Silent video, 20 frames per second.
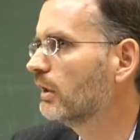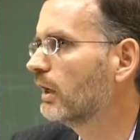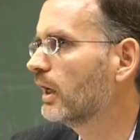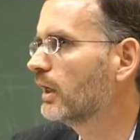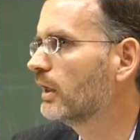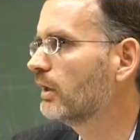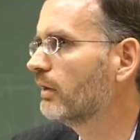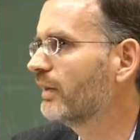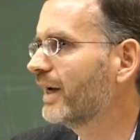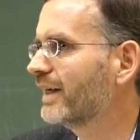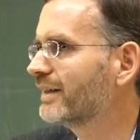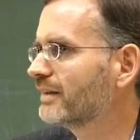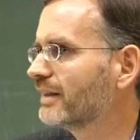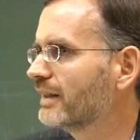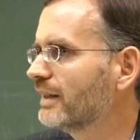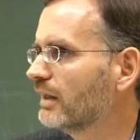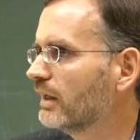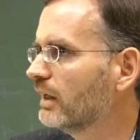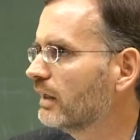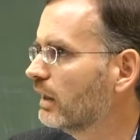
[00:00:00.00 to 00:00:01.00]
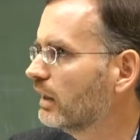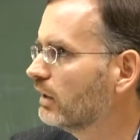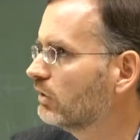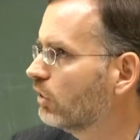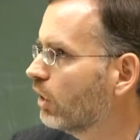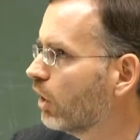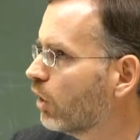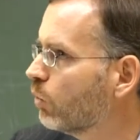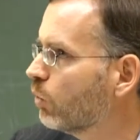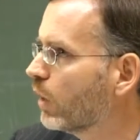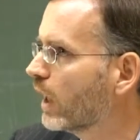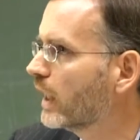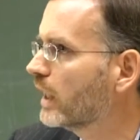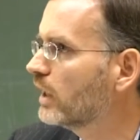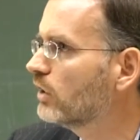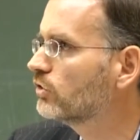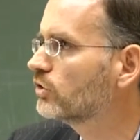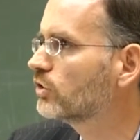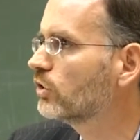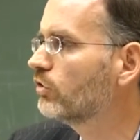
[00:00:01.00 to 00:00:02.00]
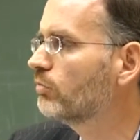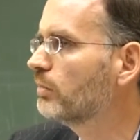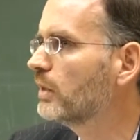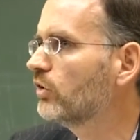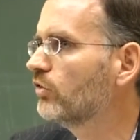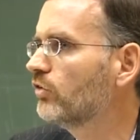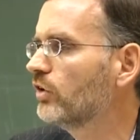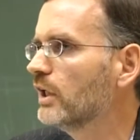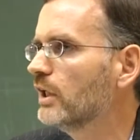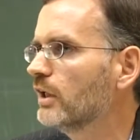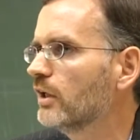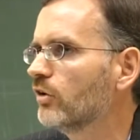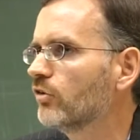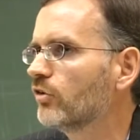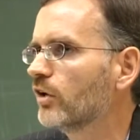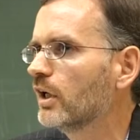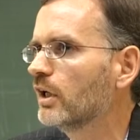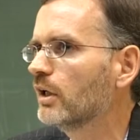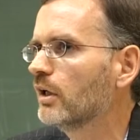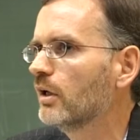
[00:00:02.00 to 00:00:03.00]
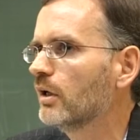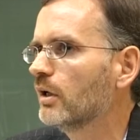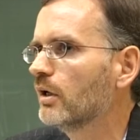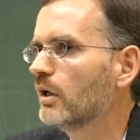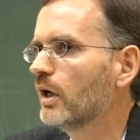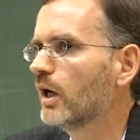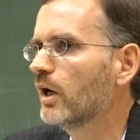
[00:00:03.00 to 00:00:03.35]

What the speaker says: that in no way should be seen as a